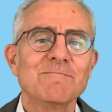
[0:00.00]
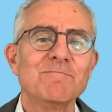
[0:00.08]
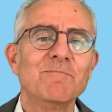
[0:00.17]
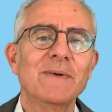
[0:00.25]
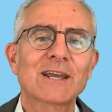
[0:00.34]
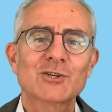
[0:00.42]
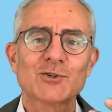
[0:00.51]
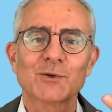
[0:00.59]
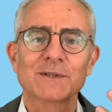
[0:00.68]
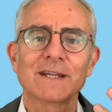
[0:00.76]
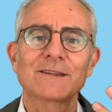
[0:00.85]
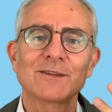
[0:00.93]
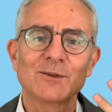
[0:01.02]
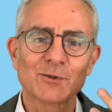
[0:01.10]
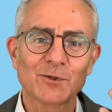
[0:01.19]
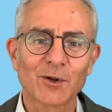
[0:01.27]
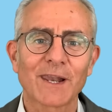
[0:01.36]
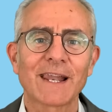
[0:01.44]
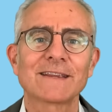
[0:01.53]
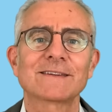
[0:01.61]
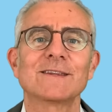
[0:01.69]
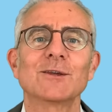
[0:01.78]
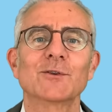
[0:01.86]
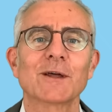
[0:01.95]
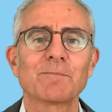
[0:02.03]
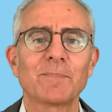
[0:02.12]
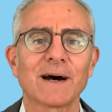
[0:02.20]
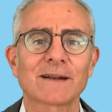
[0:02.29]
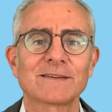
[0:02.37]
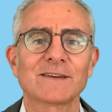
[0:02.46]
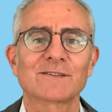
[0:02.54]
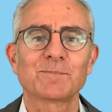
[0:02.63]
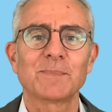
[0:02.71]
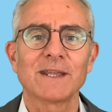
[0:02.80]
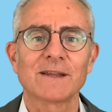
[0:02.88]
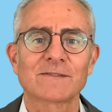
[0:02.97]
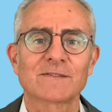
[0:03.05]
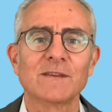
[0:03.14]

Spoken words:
make sure that you don't let the other party experience